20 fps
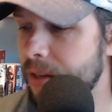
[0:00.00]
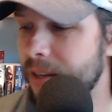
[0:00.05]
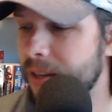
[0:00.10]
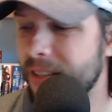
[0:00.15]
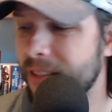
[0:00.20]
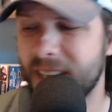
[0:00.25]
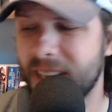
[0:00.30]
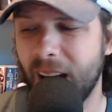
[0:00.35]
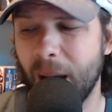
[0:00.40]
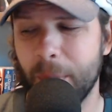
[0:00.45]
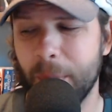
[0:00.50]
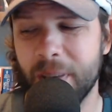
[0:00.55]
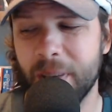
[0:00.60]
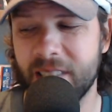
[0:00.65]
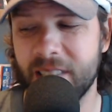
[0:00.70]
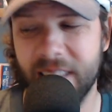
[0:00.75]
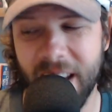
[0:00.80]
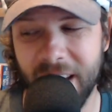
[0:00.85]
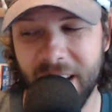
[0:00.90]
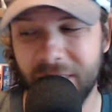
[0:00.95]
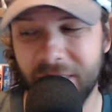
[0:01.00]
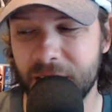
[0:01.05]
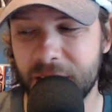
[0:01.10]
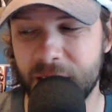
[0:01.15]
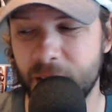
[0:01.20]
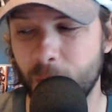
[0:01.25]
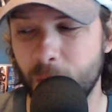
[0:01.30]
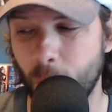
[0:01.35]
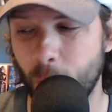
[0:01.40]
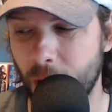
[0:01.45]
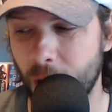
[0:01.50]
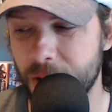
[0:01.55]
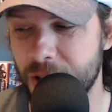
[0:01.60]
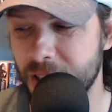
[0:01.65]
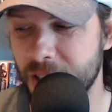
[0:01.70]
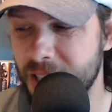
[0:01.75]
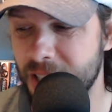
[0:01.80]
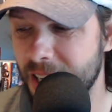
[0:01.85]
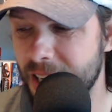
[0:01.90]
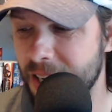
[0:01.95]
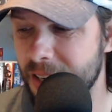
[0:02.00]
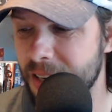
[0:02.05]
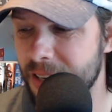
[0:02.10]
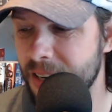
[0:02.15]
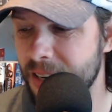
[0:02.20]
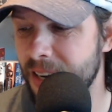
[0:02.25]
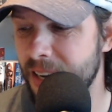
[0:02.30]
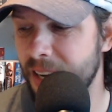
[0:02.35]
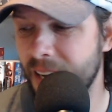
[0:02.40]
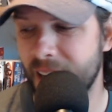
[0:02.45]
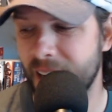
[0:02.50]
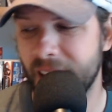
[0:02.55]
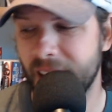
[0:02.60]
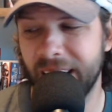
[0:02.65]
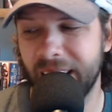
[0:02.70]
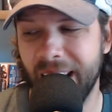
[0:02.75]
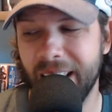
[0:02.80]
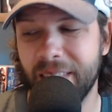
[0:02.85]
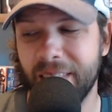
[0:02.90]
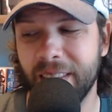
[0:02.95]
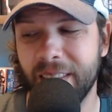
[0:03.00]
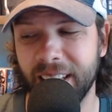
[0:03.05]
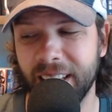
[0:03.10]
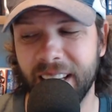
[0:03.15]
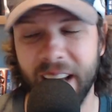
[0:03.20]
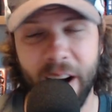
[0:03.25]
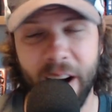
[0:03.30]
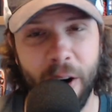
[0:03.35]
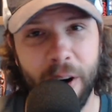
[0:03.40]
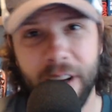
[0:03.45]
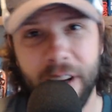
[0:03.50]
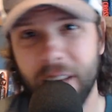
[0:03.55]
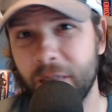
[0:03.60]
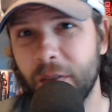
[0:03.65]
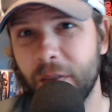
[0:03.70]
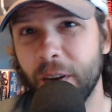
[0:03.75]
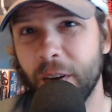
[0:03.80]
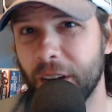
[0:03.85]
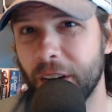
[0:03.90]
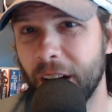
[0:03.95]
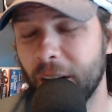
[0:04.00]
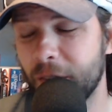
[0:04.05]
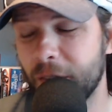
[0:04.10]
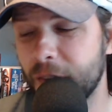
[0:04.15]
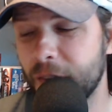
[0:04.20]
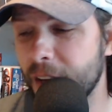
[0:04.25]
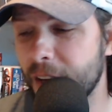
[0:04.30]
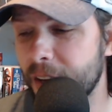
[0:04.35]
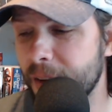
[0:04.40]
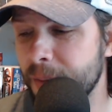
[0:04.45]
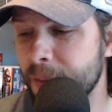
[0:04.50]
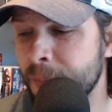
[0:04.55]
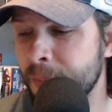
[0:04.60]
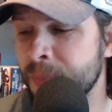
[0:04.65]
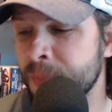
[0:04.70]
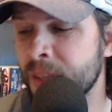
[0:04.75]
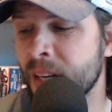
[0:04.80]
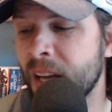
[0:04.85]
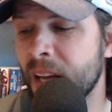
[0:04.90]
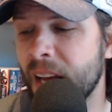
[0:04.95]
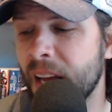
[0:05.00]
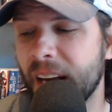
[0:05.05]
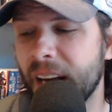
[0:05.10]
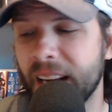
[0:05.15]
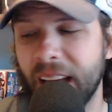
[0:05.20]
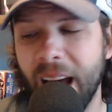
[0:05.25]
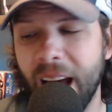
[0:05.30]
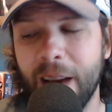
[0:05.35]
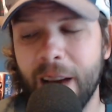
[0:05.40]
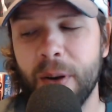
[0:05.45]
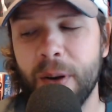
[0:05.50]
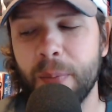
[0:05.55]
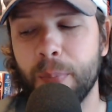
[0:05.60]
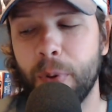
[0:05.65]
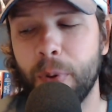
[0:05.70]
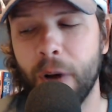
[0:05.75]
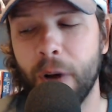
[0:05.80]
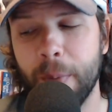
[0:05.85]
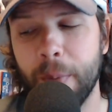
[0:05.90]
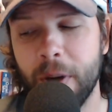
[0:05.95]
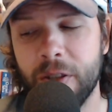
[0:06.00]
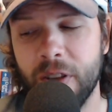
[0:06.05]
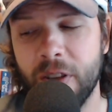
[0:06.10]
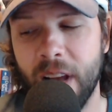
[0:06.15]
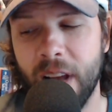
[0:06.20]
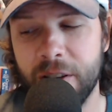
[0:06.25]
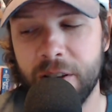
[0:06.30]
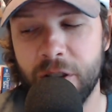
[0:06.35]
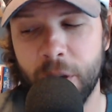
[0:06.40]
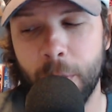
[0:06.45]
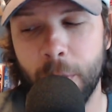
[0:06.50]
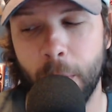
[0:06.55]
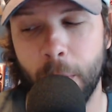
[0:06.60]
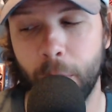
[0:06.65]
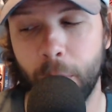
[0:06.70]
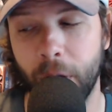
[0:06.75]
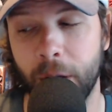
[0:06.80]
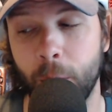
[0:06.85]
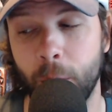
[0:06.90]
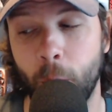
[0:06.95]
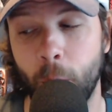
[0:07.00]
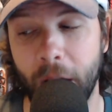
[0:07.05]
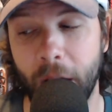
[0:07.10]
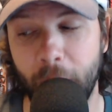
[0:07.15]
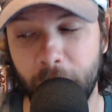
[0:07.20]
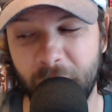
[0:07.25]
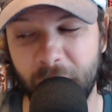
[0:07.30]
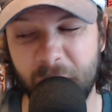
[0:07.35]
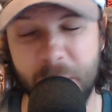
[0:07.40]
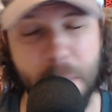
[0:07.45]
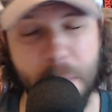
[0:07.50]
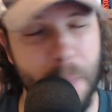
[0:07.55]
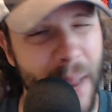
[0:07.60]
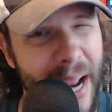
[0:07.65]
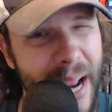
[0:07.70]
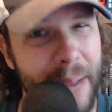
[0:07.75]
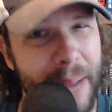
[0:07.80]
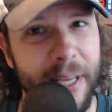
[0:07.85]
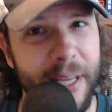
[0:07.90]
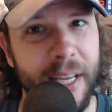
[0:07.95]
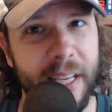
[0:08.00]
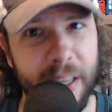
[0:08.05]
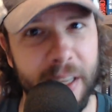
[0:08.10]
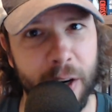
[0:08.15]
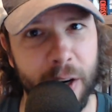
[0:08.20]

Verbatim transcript: Thomas Davis in Washington, Nathan Gary in Philadelphia, and a guy who didn't play much last year but played well that maybe a year